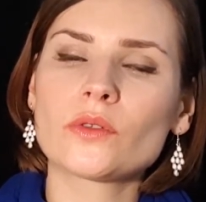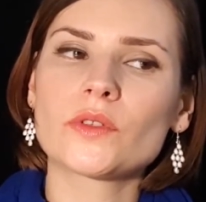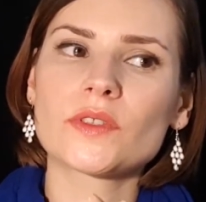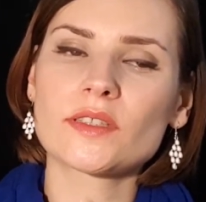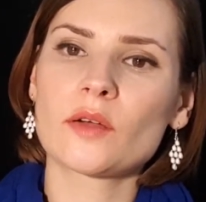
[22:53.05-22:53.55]
to
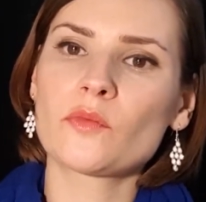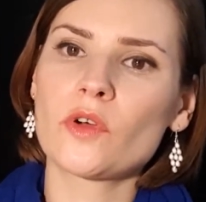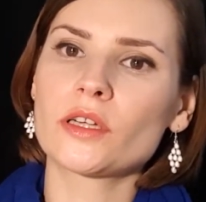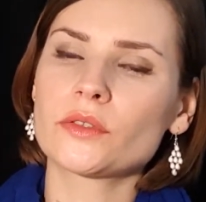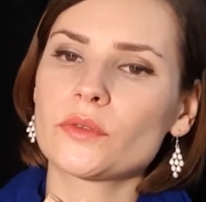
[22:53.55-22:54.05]

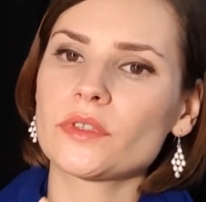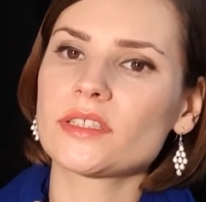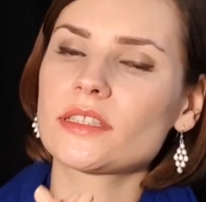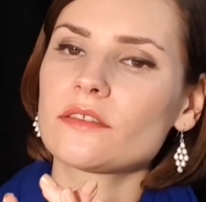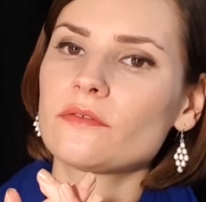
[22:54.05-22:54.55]
someone who
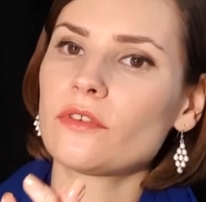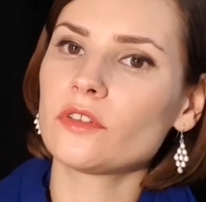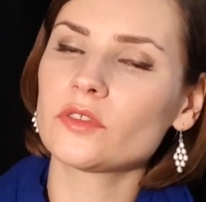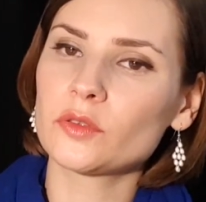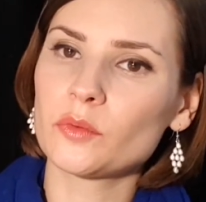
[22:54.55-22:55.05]
is
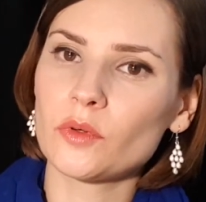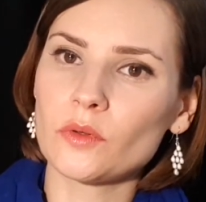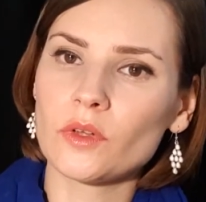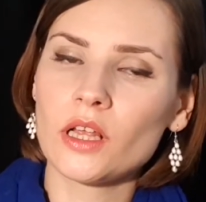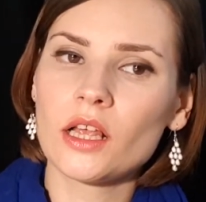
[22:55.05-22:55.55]
vulnerable,